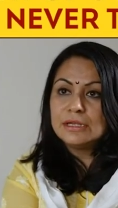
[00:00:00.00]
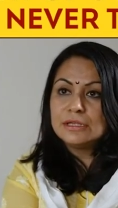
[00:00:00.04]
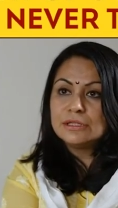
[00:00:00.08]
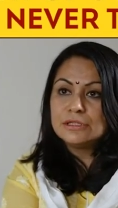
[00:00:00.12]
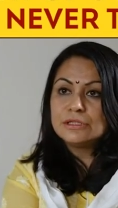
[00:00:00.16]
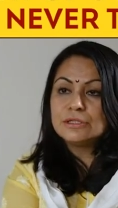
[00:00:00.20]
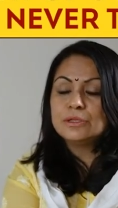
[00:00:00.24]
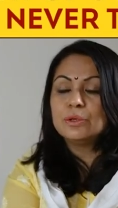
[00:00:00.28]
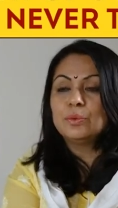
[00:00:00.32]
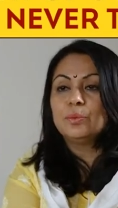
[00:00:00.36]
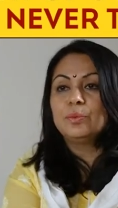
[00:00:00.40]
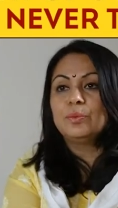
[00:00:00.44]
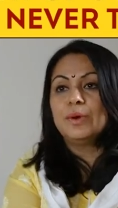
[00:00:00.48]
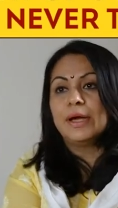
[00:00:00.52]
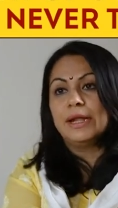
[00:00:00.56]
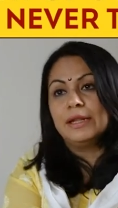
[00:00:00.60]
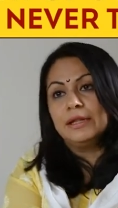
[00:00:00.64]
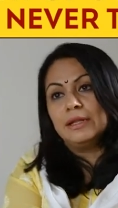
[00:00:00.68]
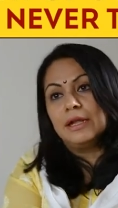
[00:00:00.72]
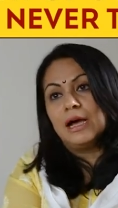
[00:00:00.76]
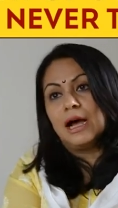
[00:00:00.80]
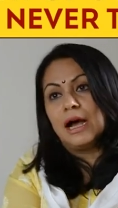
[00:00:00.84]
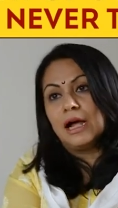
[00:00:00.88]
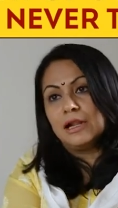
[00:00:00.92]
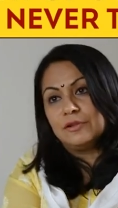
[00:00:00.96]
So,
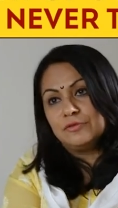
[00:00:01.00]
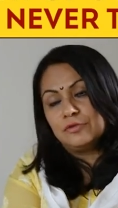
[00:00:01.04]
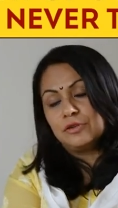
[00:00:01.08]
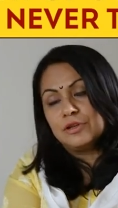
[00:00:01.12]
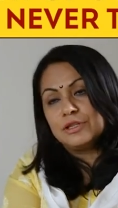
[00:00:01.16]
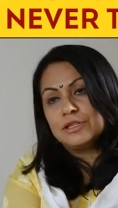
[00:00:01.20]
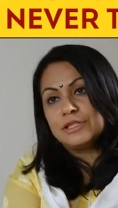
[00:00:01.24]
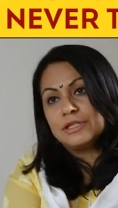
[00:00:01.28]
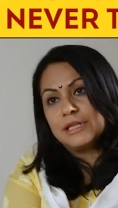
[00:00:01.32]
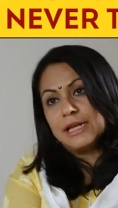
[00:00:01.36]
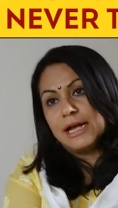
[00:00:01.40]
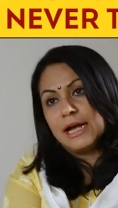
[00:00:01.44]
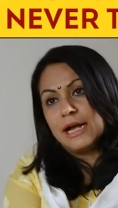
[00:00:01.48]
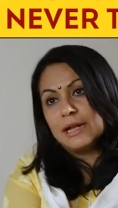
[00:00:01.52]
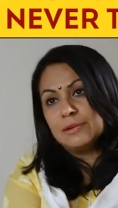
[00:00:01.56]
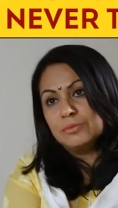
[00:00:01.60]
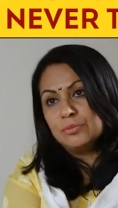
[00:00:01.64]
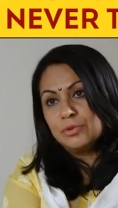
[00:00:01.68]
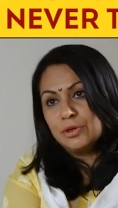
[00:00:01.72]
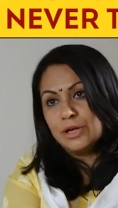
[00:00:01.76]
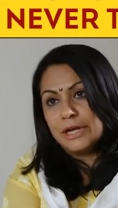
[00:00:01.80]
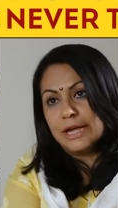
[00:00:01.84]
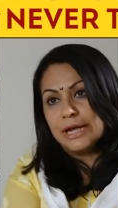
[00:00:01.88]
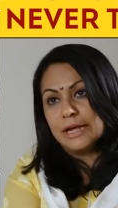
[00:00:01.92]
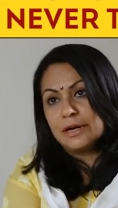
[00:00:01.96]
when Alphonse de
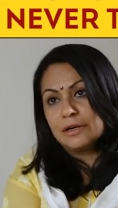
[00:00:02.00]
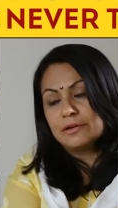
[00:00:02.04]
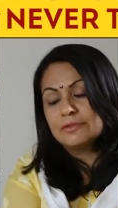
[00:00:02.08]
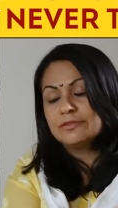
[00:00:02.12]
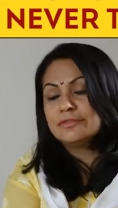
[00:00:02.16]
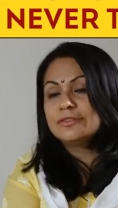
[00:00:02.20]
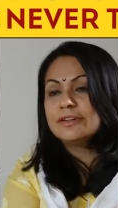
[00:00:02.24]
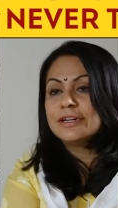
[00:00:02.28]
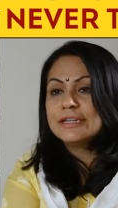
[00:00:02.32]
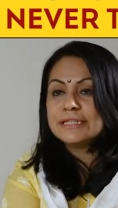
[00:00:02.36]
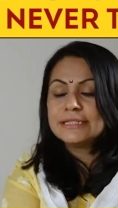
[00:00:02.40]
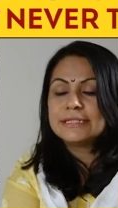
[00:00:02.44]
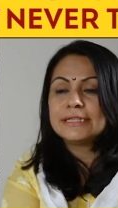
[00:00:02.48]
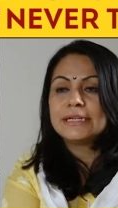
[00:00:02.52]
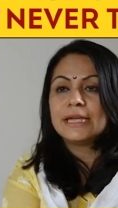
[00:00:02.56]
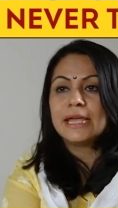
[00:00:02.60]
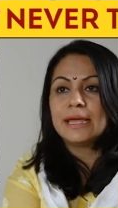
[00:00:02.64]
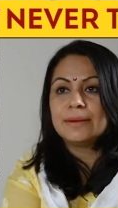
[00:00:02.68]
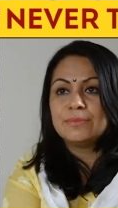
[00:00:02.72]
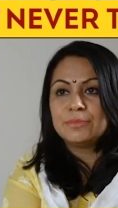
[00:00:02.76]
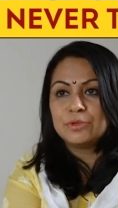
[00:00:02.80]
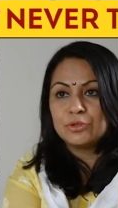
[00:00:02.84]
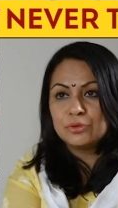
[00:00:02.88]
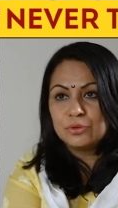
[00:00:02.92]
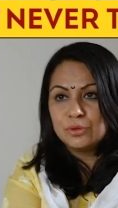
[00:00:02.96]
Albuquerque first
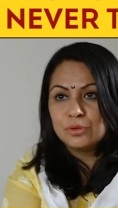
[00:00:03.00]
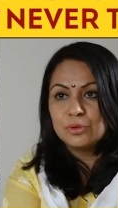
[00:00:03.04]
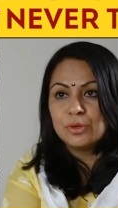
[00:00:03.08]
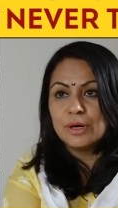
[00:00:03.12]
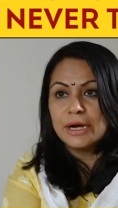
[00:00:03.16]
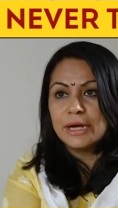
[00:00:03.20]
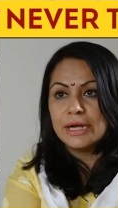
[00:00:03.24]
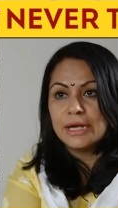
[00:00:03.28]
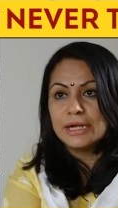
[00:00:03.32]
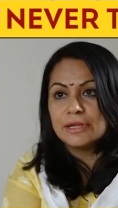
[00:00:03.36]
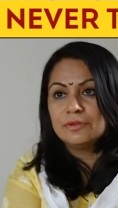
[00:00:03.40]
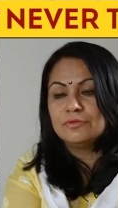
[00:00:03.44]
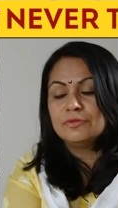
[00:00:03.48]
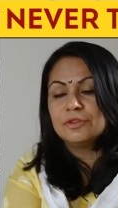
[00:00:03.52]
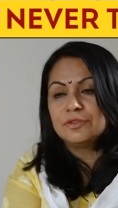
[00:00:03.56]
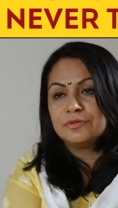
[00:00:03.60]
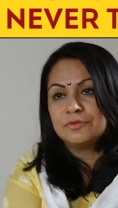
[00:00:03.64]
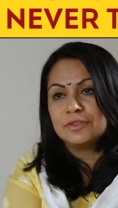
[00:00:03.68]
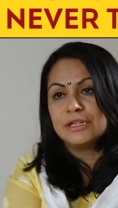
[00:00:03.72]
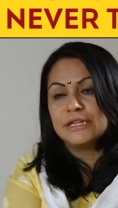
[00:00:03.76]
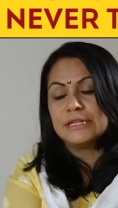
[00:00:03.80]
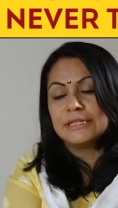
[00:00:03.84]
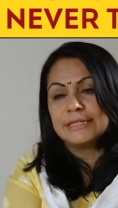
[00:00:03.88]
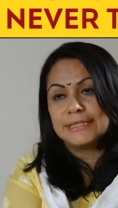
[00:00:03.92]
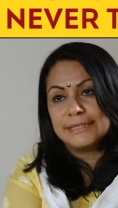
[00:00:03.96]
came to Goa in
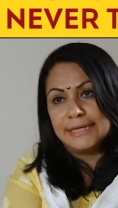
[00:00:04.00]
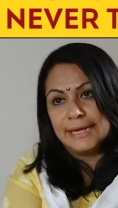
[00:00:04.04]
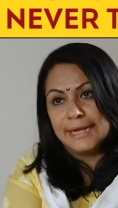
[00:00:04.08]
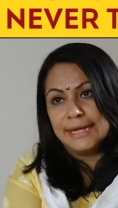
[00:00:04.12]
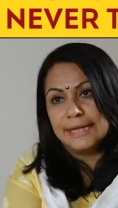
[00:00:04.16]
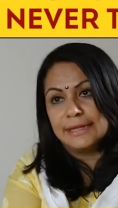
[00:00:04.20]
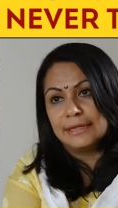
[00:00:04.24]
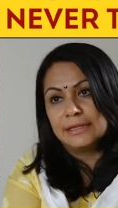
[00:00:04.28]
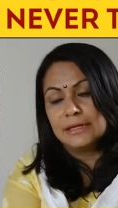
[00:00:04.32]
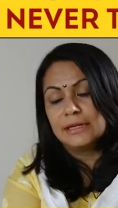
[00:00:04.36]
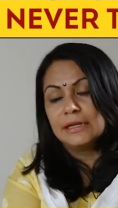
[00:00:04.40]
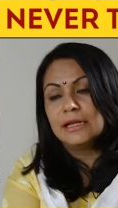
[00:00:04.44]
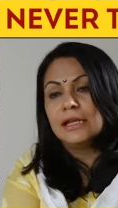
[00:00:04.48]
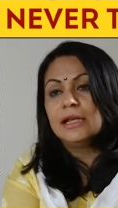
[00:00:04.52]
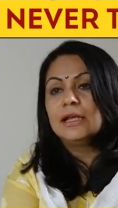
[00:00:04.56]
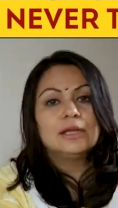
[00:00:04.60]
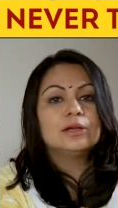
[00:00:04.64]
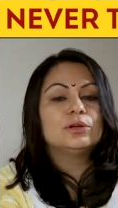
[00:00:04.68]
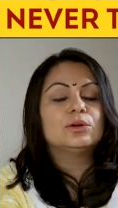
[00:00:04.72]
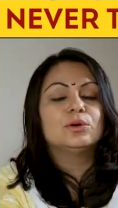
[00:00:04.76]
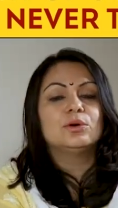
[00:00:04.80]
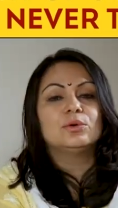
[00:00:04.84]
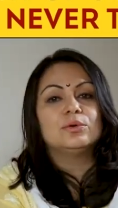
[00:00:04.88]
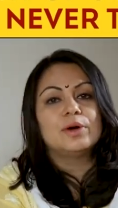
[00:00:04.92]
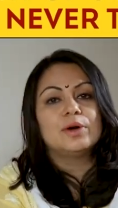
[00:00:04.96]
1510,
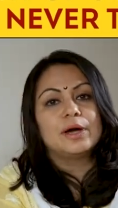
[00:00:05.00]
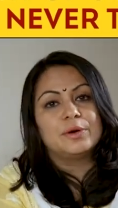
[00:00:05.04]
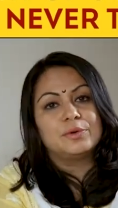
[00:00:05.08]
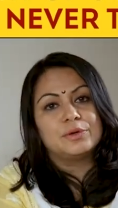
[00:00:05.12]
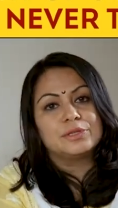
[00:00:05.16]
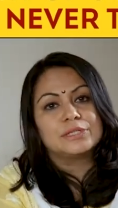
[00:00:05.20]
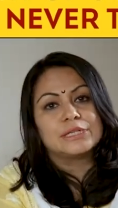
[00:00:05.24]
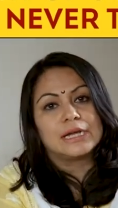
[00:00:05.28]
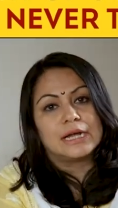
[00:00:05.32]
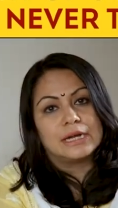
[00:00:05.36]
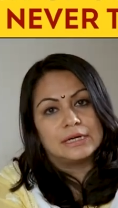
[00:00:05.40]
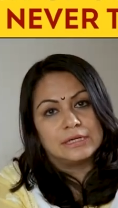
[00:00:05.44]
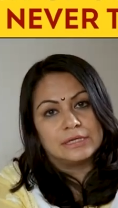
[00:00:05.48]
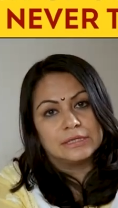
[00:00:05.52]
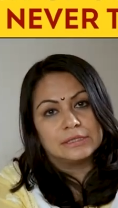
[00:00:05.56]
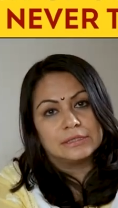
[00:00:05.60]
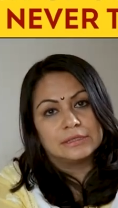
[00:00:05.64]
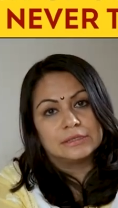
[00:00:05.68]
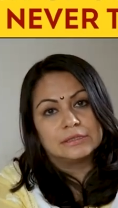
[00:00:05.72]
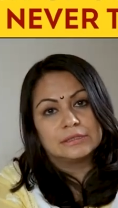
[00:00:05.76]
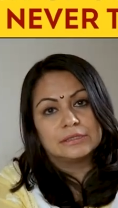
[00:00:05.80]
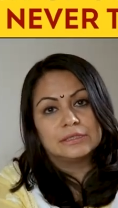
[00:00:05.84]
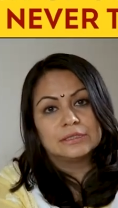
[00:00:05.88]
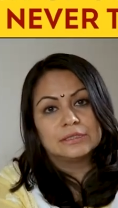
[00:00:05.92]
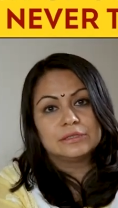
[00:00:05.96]
Goa was under
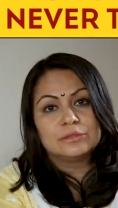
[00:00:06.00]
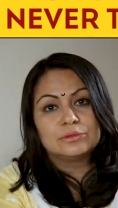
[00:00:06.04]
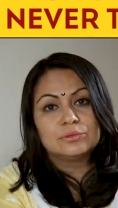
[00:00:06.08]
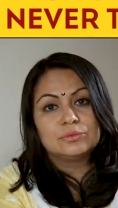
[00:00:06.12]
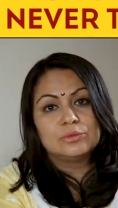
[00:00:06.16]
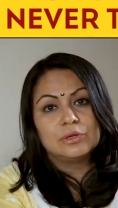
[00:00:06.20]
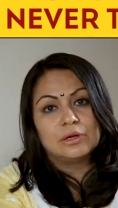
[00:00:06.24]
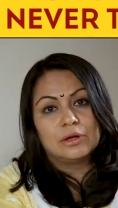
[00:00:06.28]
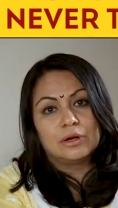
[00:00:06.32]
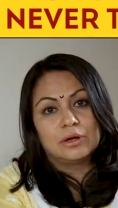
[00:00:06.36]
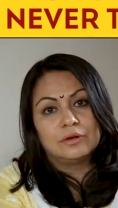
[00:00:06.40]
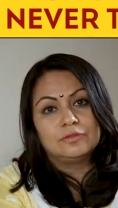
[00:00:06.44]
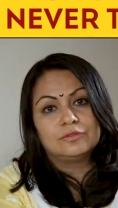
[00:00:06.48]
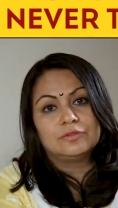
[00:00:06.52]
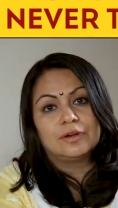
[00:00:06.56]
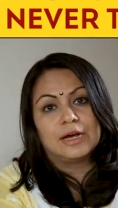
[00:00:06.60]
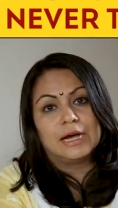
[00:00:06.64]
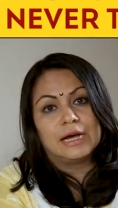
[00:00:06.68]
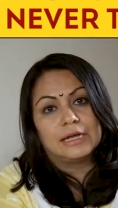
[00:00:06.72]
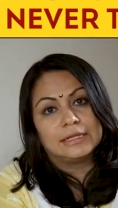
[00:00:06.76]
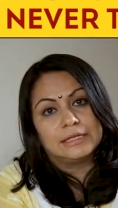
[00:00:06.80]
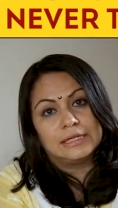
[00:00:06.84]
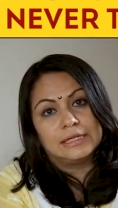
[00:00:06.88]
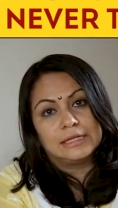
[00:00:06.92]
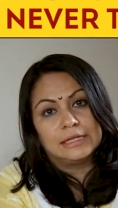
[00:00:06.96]
the rule of
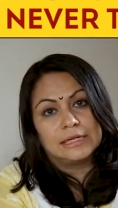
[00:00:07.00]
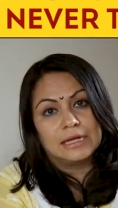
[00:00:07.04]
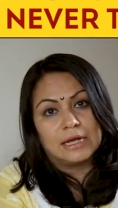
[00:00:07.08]
Adil